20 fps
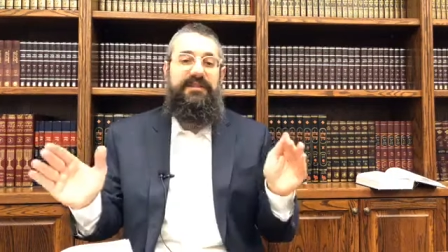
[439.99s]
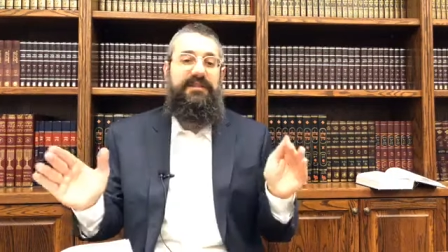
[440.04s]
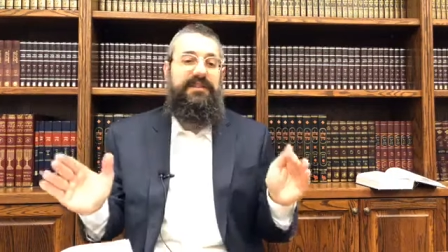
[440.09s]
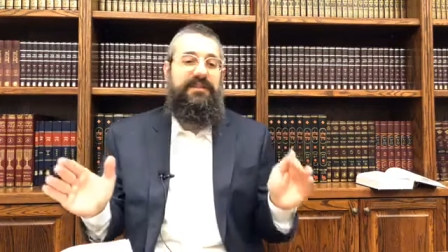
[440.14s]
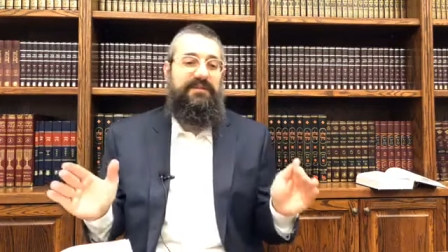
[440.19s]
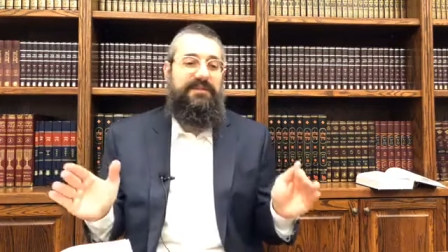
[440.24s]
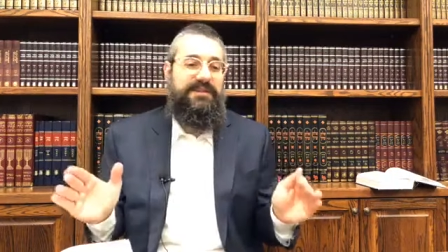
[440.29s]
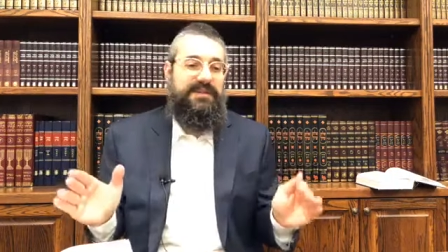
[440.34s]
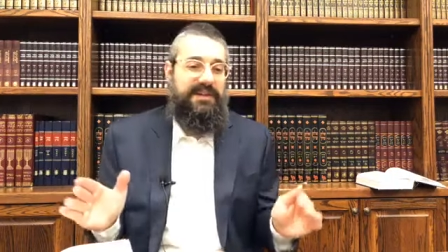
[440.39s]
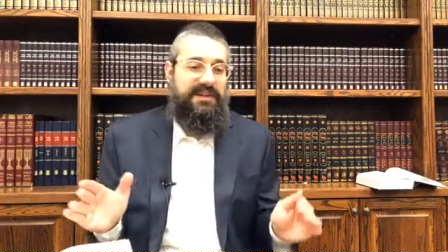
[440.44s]
You
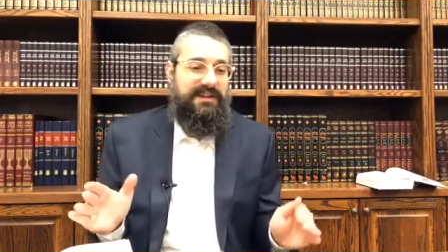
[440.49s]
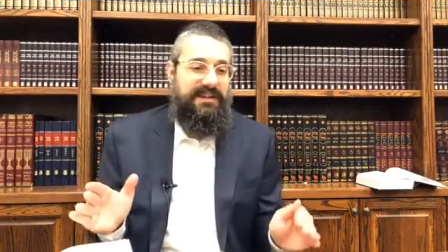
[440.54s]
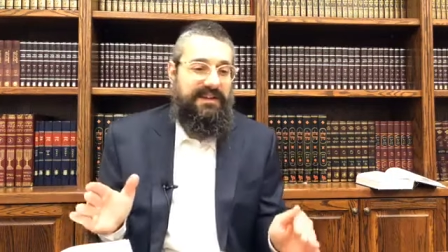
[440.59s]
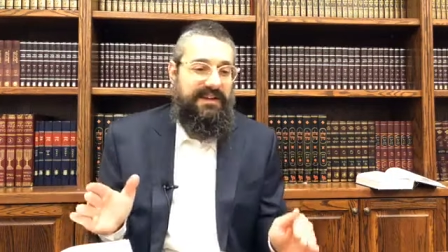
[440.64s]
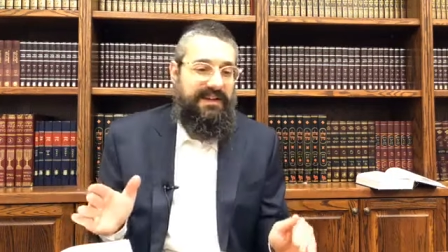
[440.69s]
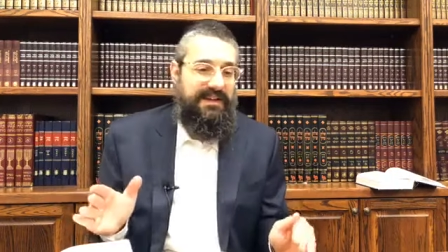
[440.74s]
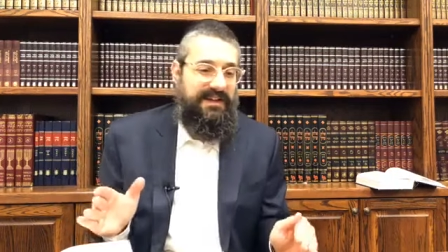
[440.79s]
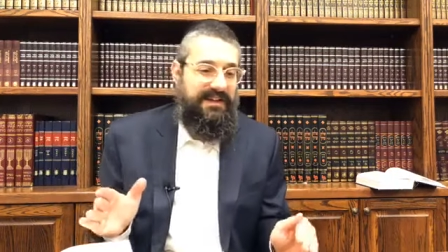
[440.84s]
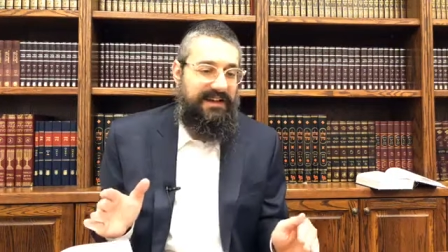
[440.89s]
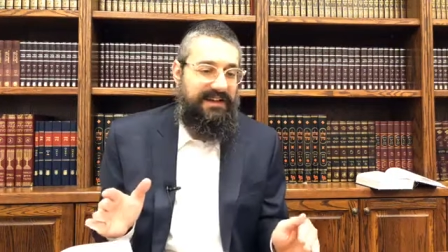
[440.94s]
know, there was a,
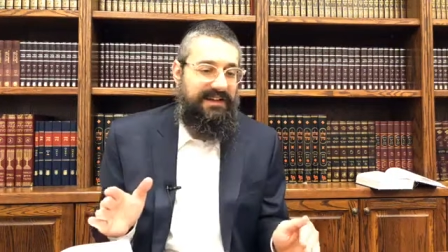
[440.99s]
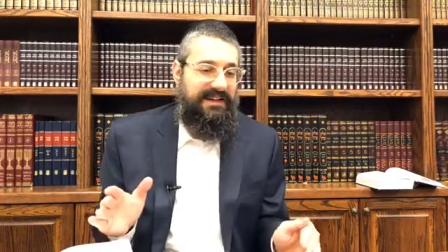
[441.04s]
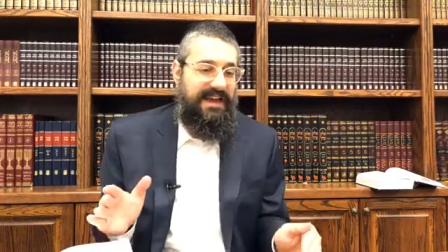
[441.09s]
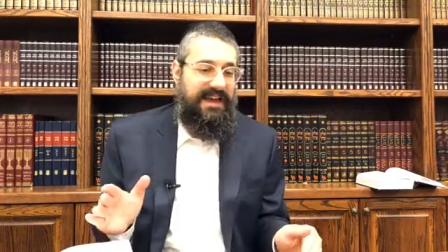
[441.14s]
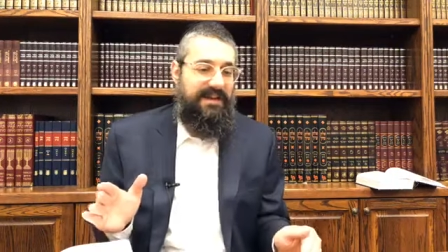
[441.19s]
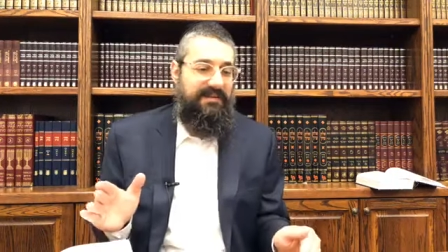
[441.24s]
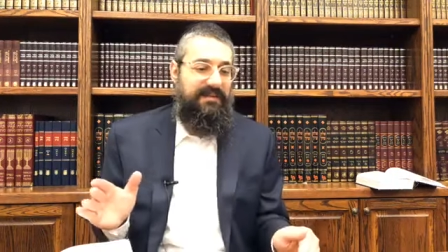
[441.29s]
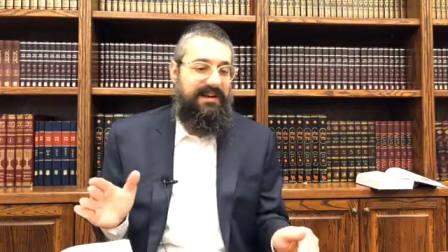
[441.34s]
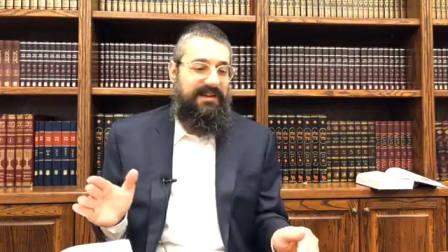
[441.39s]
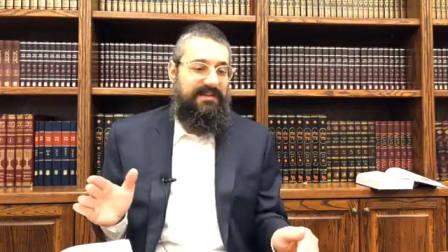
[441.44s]
a
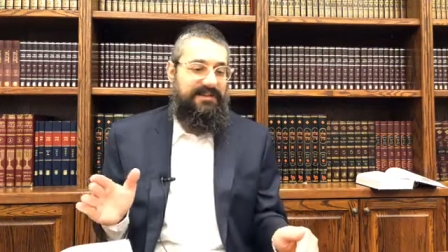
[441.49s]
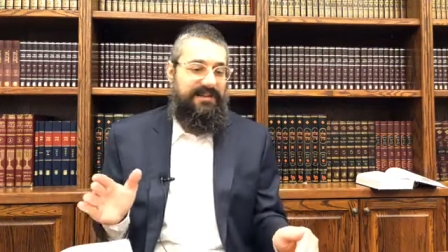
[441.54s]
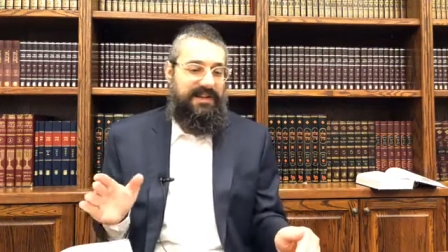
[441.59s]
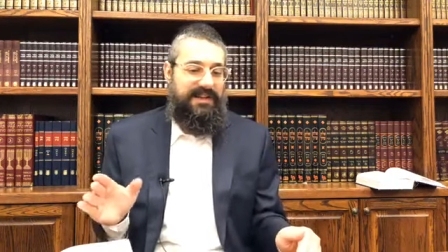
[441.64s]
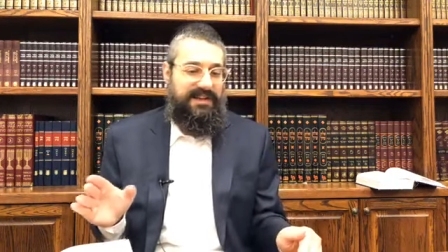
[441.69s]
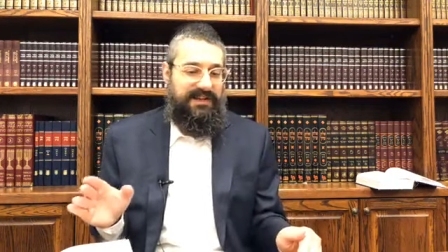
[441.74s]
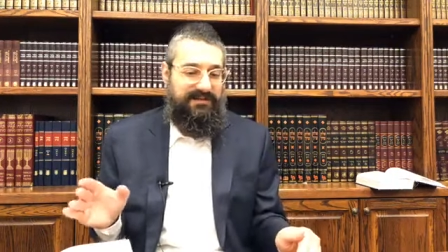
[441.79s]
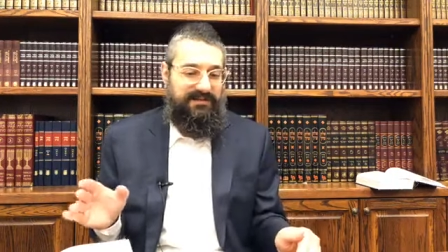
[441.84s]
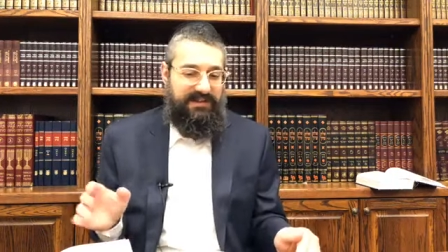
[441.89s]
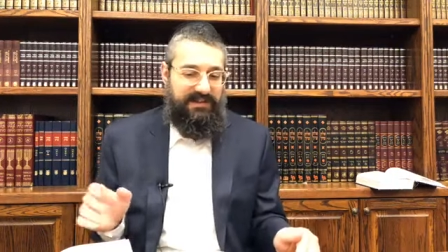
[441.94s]
game when I was
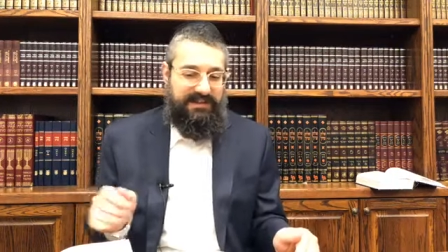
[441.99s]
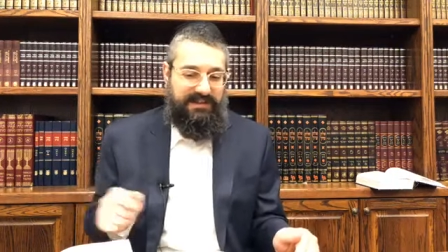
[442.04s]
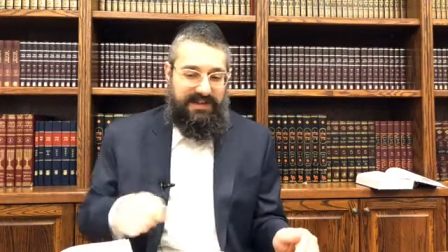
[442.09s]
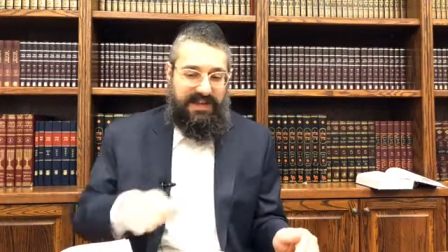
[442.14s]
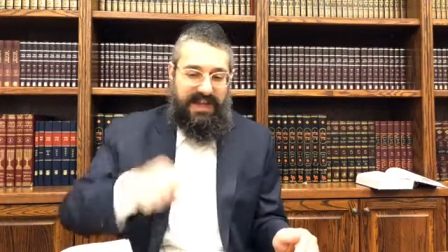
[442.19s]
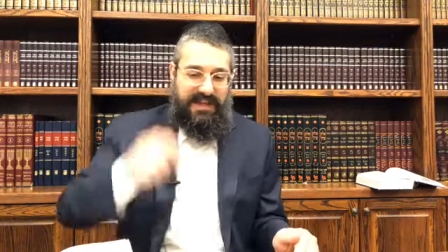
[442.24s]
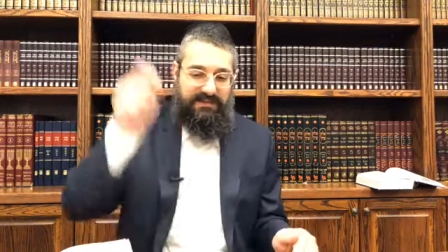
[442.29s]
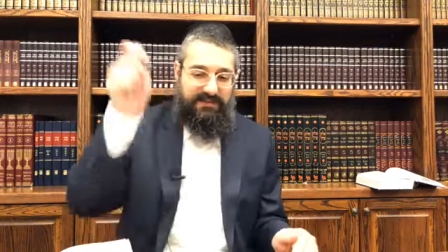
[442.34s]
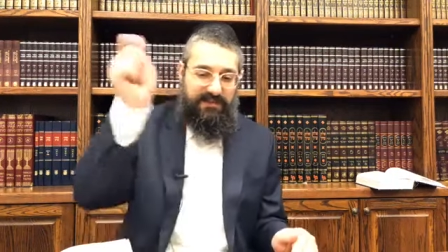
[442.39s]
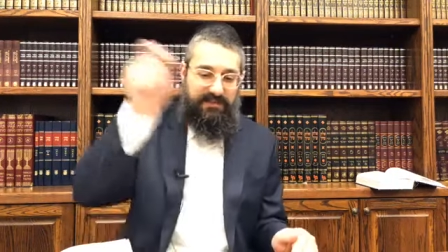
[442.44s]
a kid that
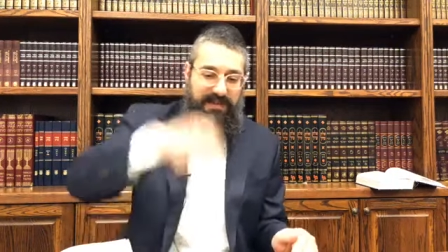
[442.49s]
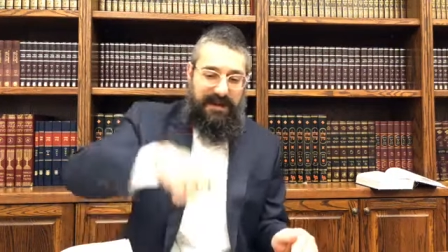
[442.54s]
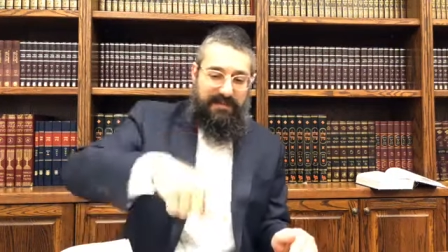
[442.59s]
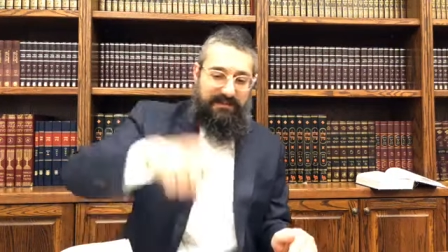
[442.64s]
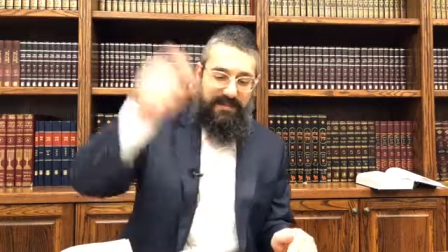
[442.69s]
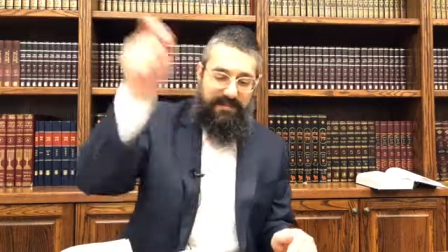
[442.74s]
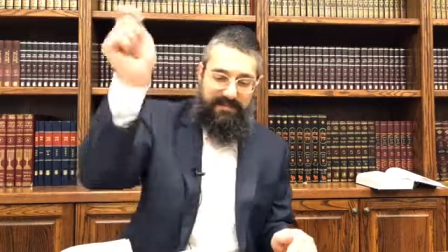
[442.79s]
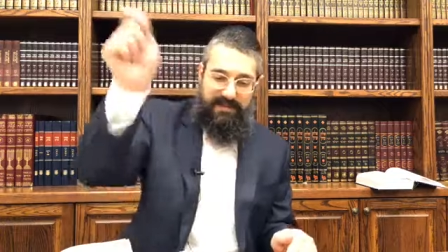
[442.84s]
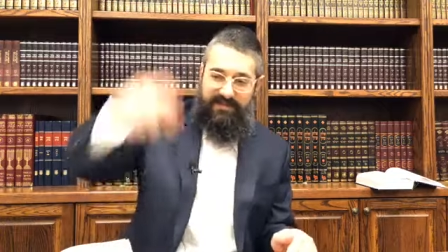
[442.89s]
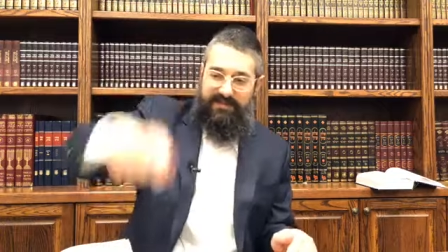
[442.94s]
his heads would
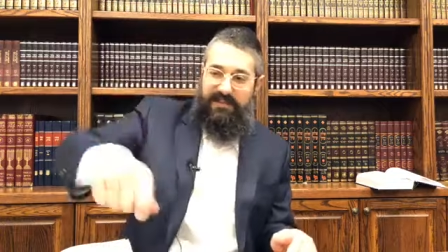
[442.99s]
pop up.